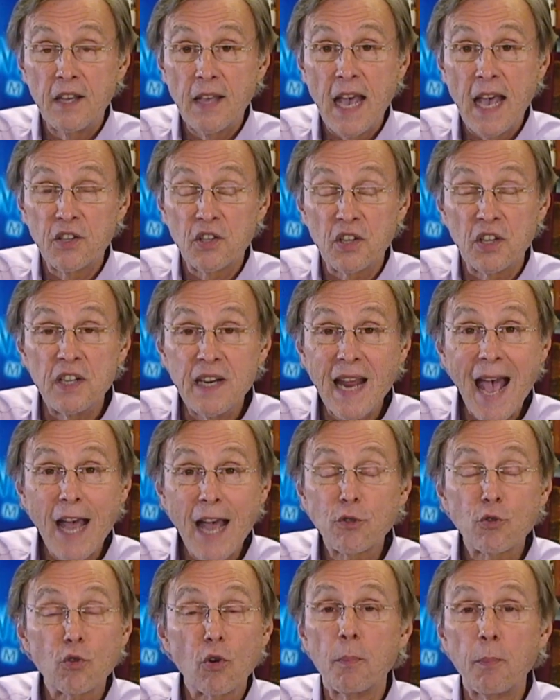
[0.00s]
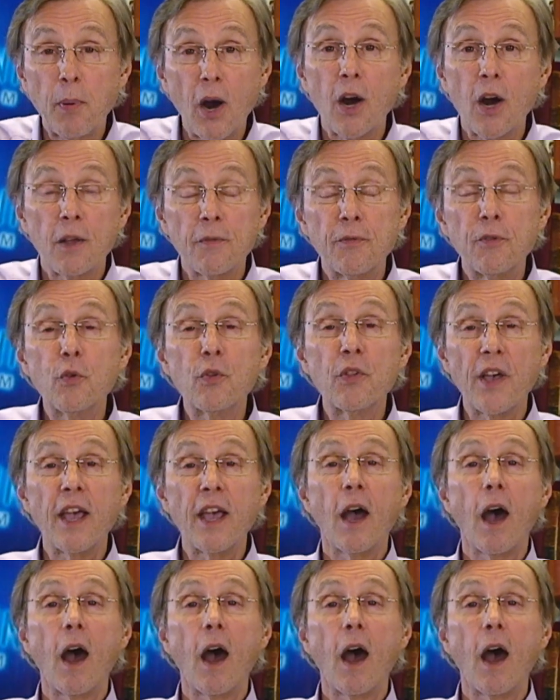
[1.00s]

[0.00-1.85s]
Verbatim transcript: as a natural part of who they